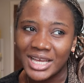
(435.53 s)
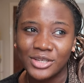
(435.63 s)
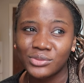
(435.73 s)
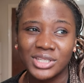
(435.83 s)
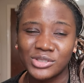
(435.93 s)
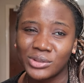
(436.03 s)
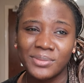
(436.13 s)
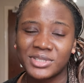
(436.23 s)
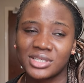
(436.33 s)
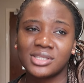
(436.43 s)
I don't think so.
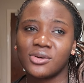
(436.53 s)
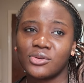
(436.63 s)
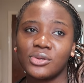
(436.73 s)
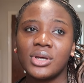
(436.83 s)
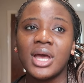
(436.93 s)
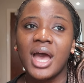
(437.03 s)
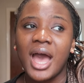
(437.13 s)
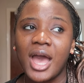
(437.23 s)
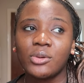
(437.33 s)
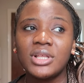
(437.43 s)
Let me just tell you,
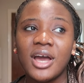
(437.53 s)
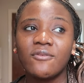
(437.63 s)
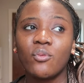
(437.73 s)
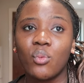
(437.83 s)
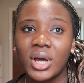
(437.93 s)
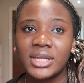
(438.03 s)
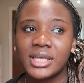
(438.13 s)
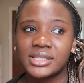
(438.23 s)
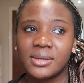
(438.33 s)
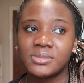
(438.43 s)
I only have one
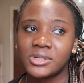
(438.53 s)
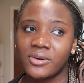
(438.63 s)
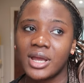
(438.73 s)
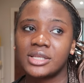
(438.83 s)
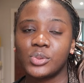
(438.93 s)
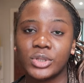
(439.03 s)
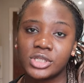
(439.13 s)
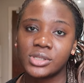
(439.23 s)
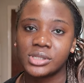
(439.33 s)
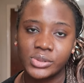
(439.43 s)
exam to write,
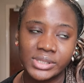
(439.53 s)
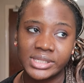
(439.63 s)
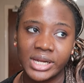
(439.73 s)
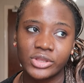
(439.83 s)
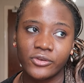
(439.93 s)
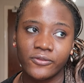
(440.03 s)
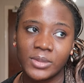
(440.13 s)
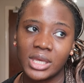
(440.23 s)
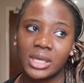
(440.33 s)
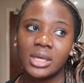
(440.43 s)
which is on the 29th of
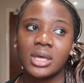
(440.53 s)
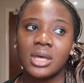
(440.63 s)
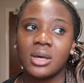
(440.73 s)
May,